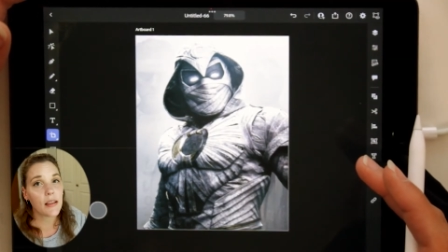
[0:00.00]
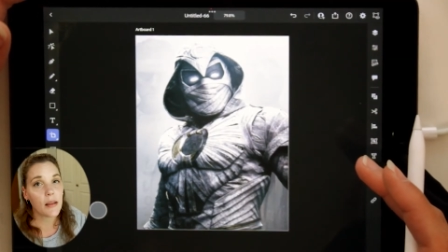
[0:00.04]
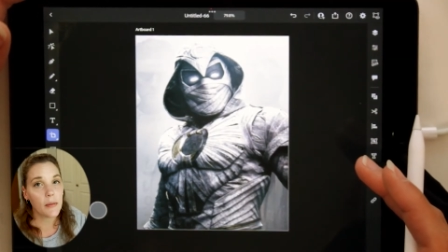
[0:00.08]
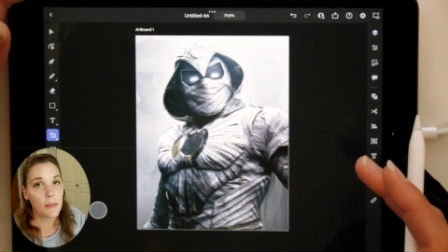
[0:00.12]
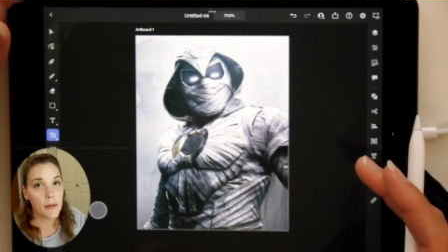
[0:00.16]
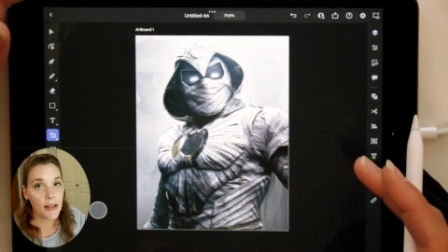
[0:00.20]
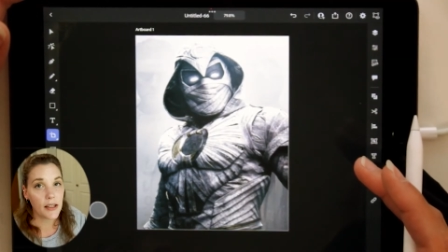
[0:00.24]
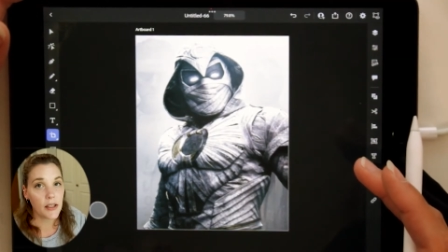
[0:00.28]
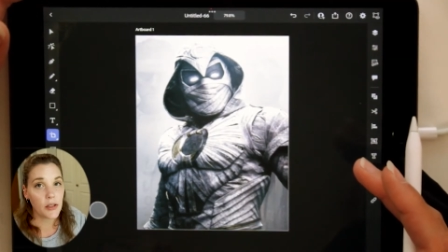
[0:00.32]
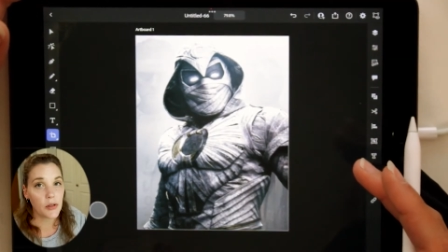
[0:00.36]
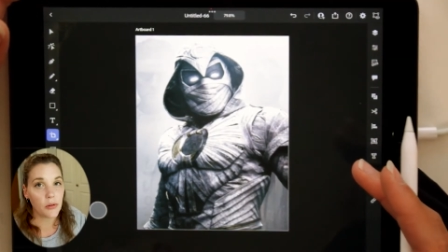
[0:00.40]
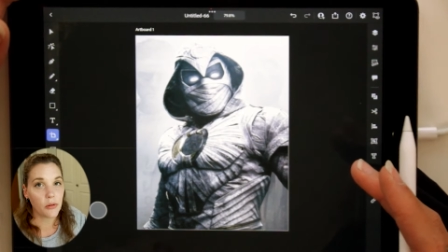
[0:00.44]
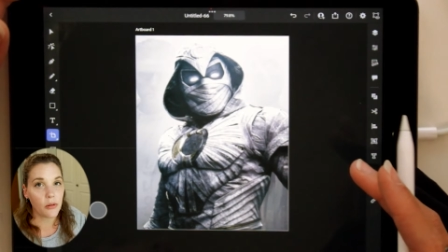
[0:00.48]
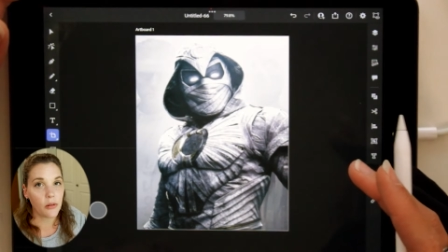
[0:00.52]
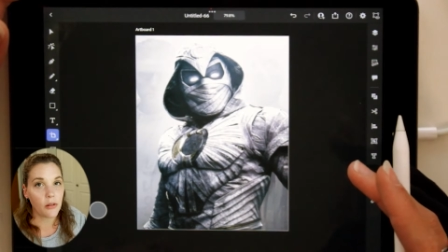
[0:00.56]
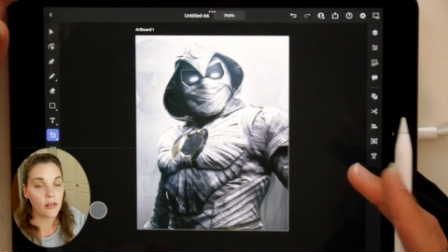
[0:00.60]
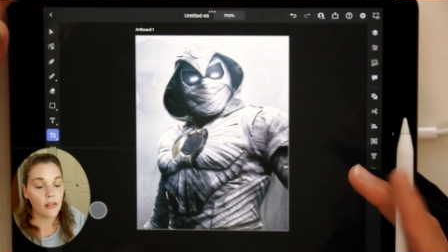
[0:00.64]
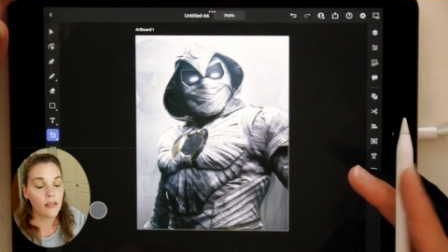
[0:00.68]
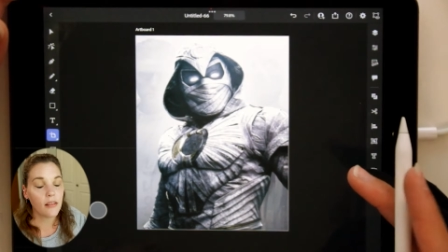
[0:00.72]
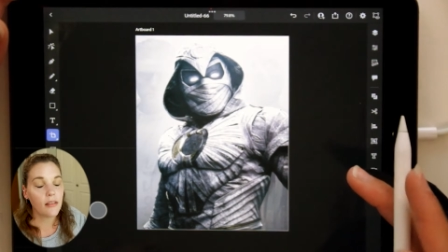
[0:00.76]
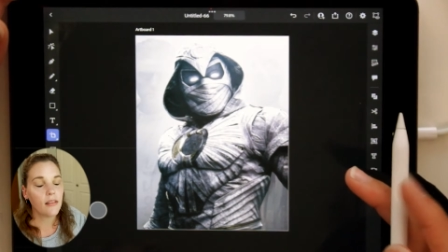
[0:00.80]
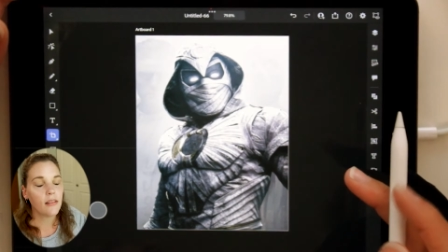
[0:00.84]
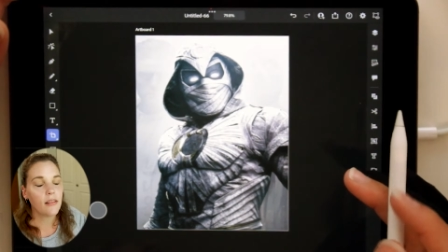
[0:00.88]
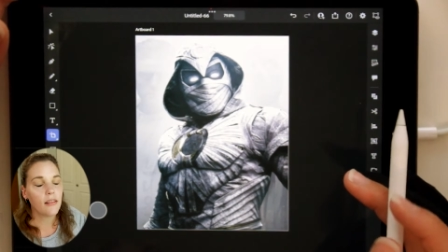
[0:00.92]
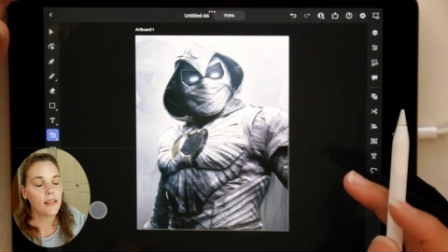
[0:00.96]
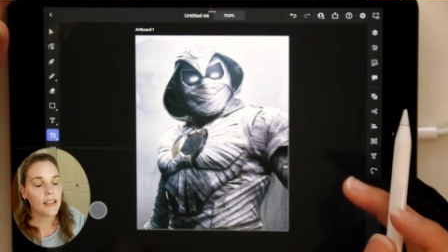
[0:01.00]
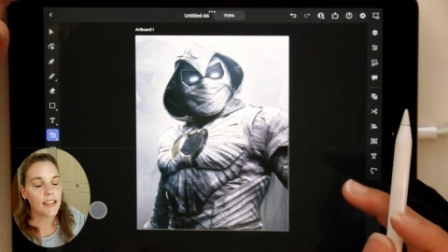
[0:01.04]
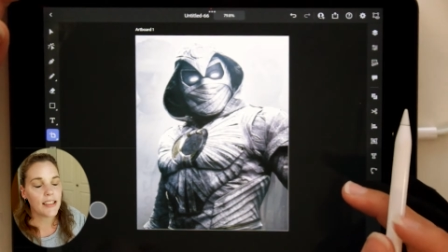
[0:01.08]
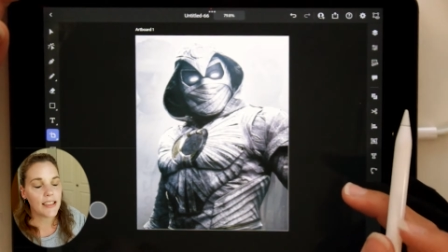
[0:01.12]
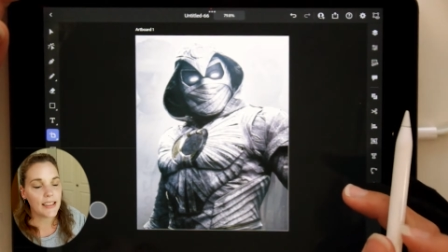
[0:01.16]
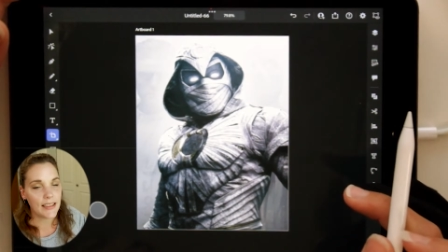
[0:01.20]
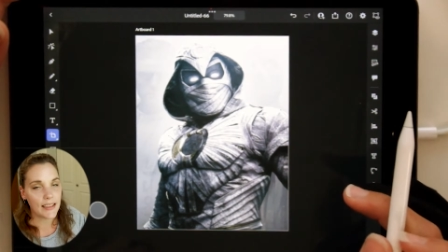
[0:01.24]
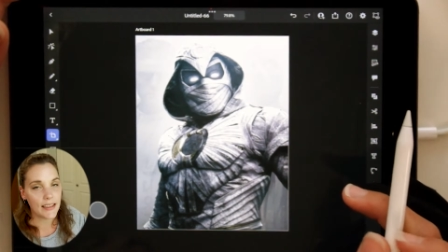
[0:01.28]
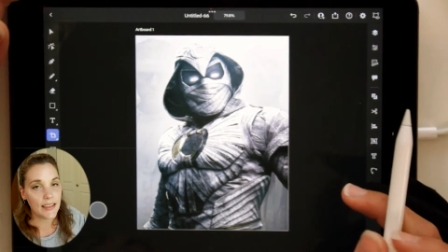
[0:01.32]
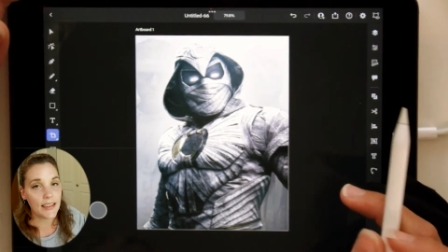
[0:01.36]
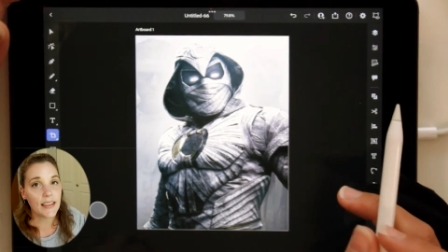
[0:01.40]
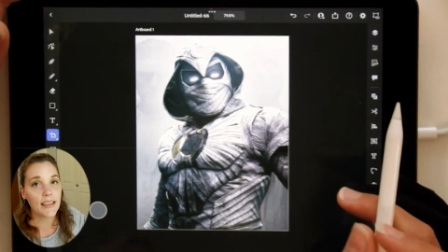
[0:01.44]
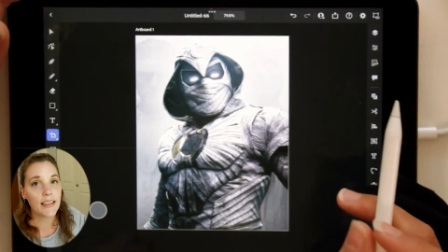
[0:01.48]
the pen tool
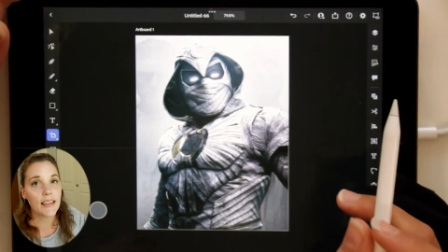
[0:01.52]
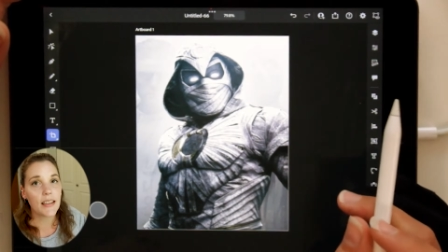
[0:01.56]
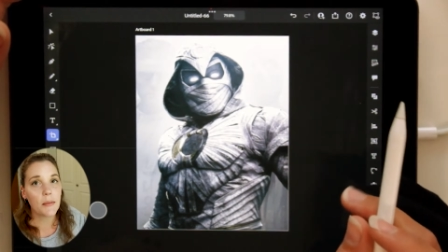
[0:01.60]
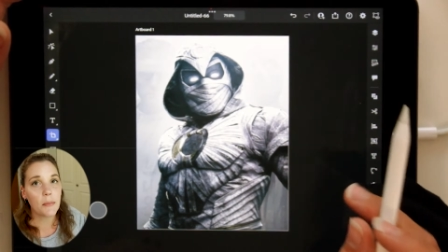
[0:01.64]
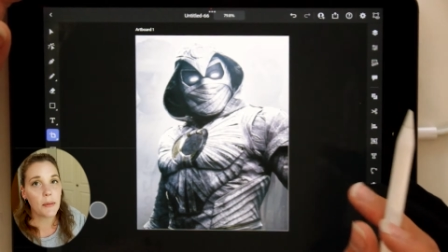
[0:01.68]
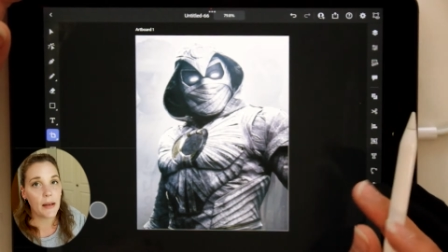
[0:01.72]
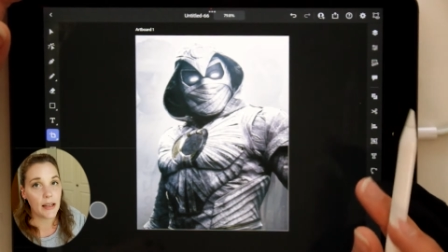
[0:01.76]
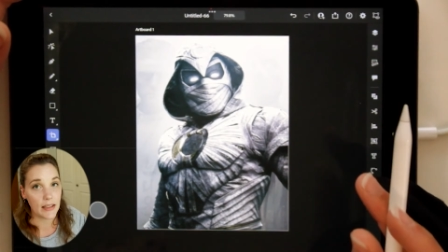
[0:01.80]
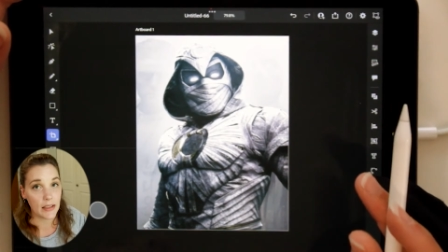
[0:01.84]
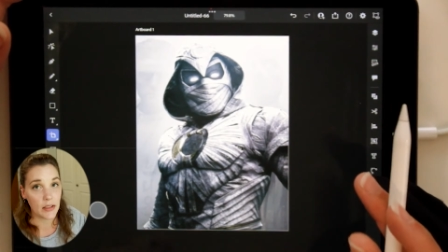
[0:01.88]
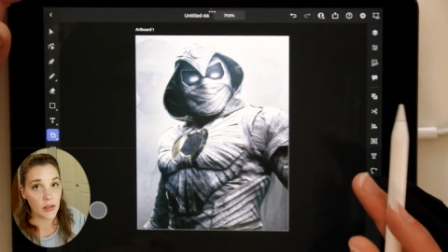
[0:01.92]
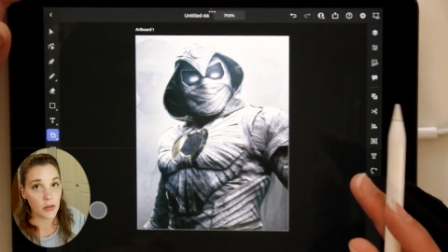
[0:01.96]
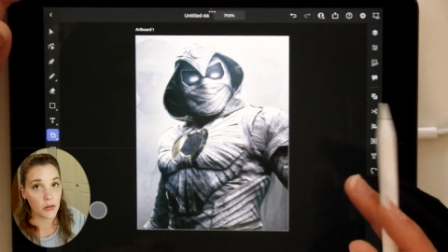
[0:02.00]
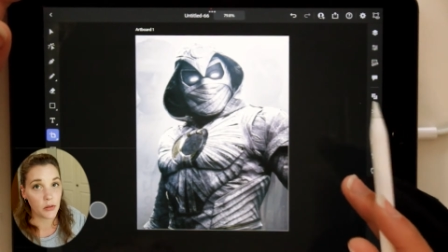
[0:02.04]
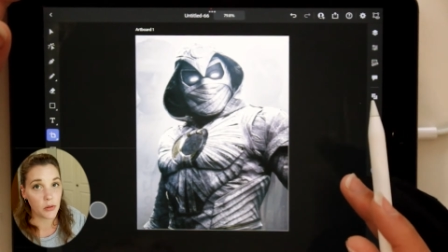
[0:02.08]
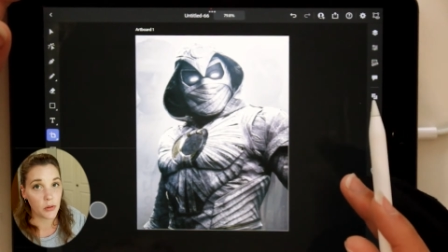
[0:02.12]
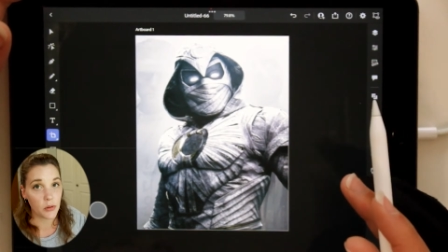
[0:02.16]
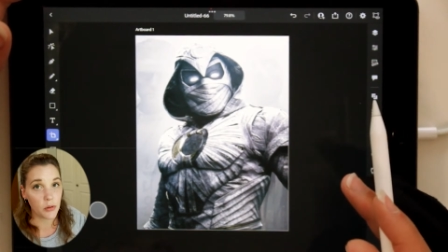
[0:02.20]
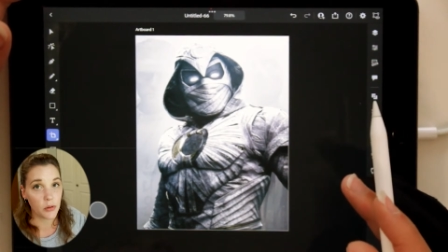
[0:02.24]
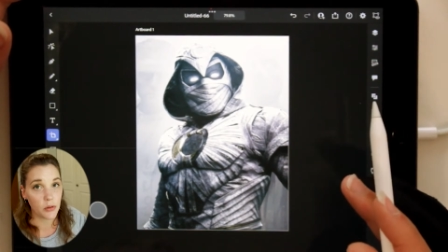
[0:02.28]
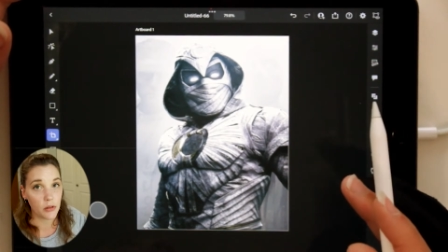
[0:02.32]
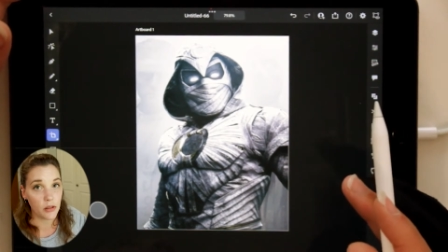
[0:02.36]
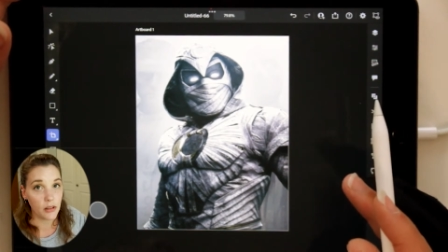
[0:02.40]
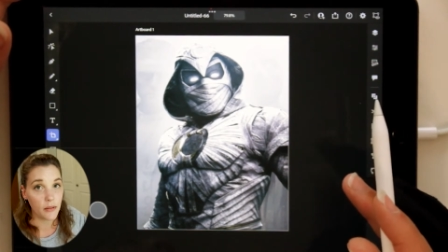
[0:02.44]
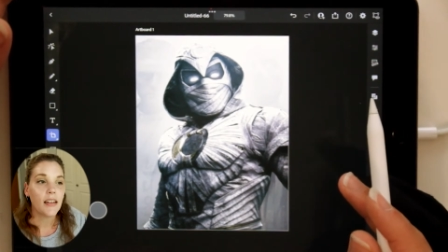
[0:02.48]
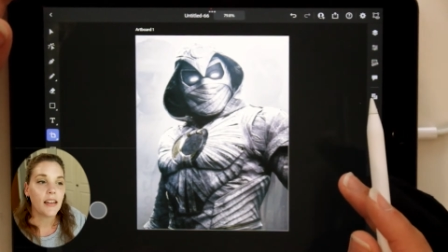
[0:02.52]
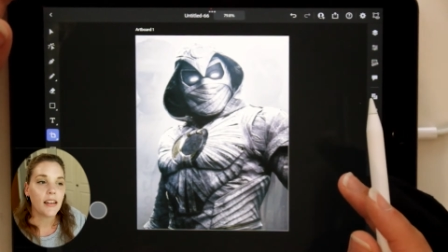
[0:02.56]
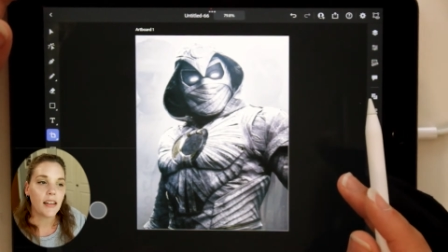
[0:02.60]
is the pencil tool.